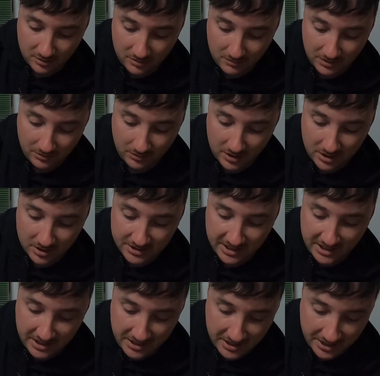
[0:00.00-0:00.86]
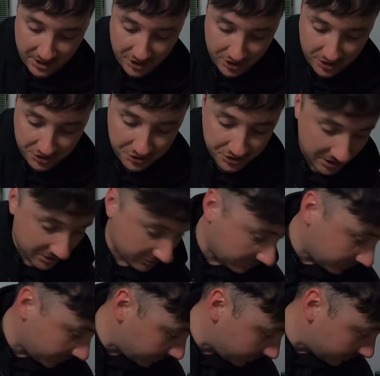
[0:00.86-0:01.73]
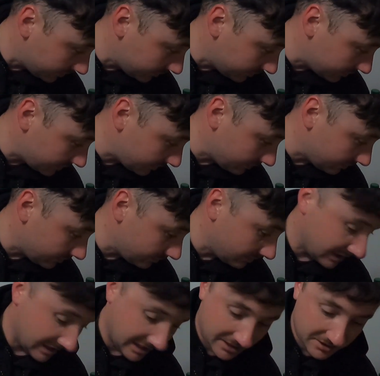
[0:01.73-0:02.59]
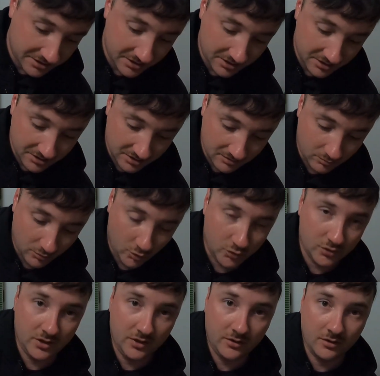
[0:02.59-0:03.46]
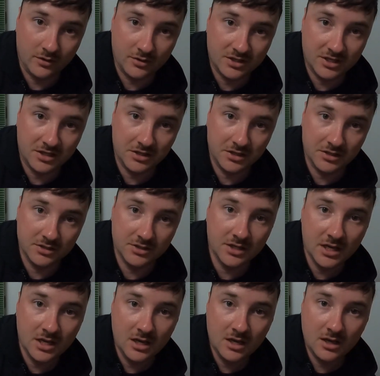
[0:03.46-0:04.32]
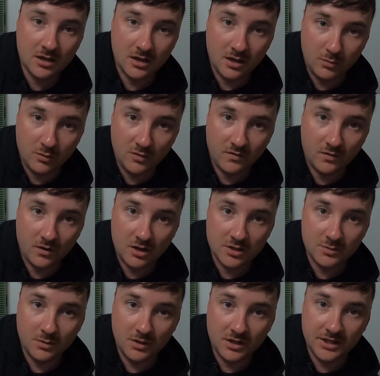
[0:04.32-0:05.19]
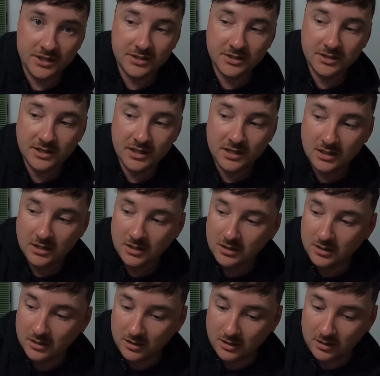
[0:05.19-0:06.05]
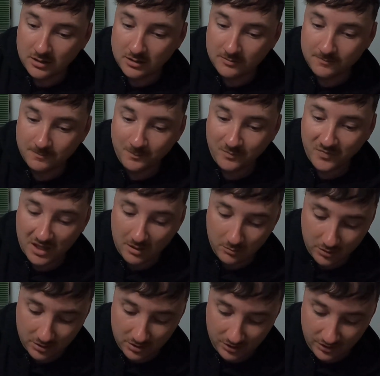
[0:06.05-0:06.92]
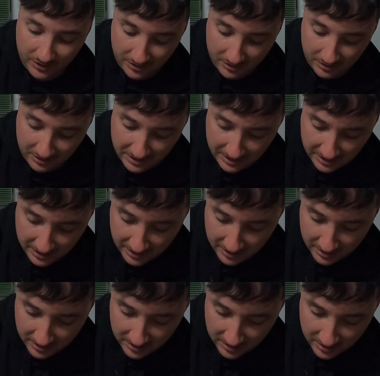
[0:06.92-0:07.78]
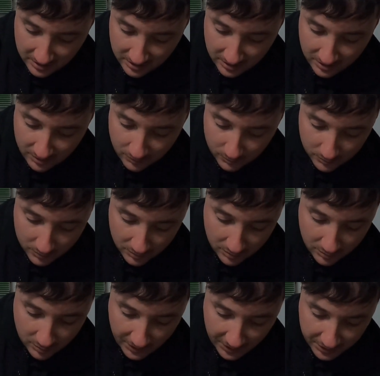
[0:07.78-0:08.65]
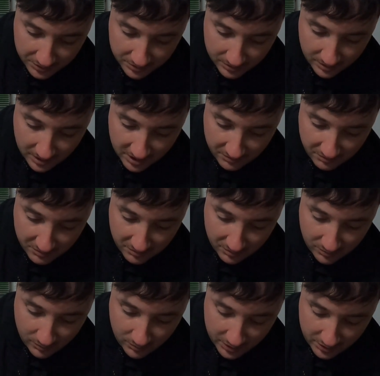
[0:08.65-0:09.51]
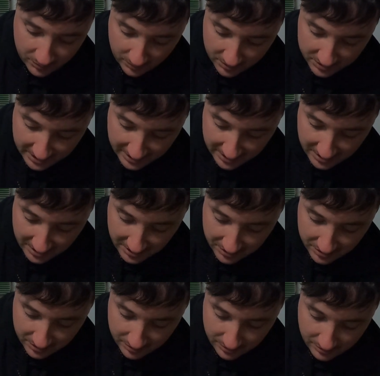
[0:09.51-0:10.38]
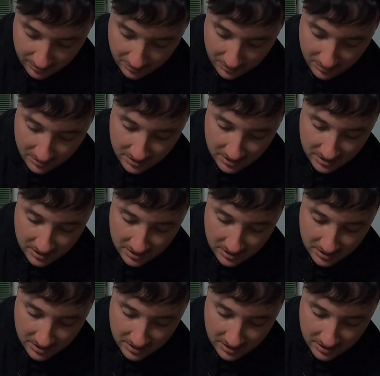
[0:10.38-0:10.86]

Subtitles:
all my rods that I generally use through the ice season, mostly 13s, a couple Frostbites. I'm gonna real quick try to remember which ones I need to